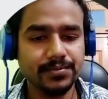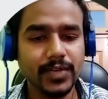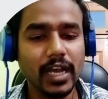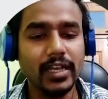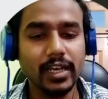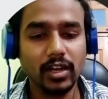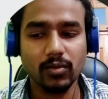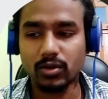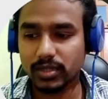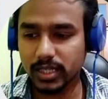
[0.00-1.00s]
clear
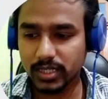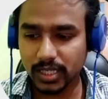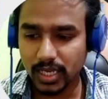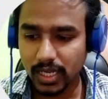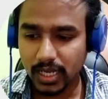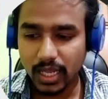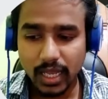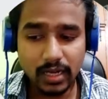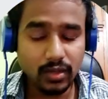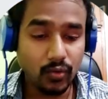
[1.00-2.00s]
about this.
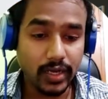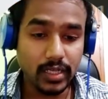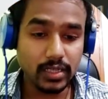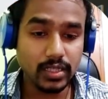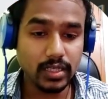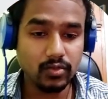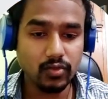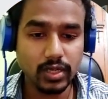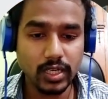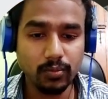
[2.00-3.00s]
And the final thing, we
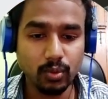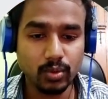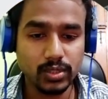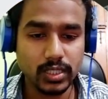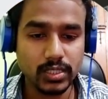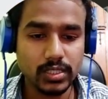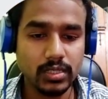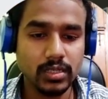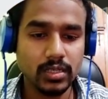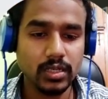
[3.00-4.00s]
need process
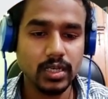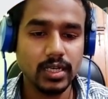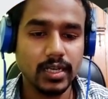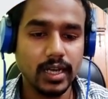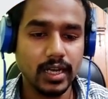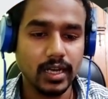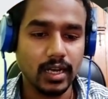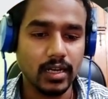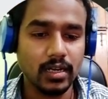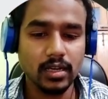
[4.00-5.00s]
data,
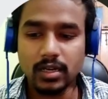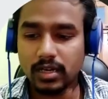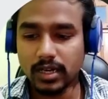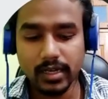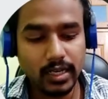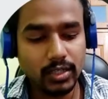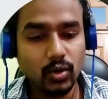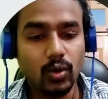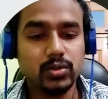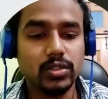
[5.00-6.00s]
and it
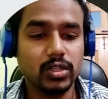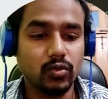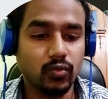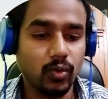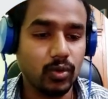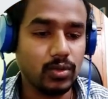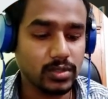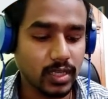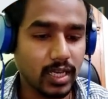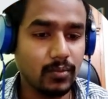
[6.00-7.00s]
also need to
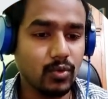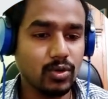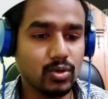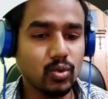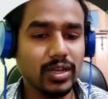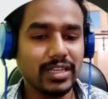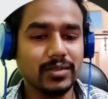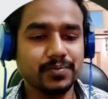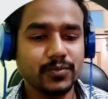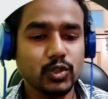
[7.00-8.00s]
false. I am not
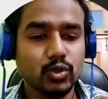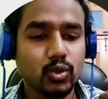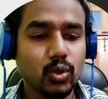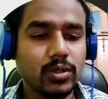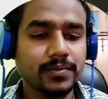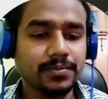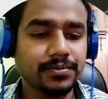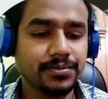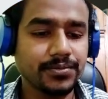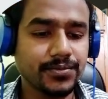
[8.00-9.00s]
too
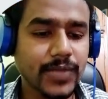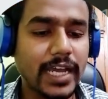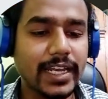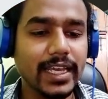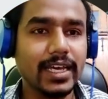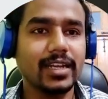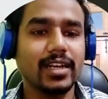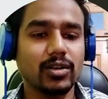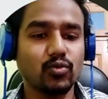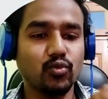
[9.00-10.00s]
clear
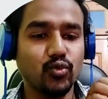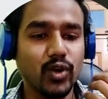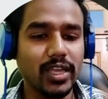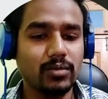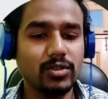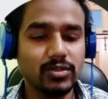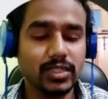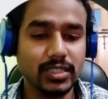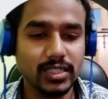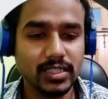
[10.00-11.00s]
that why I'm
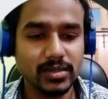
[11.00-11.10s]
using this,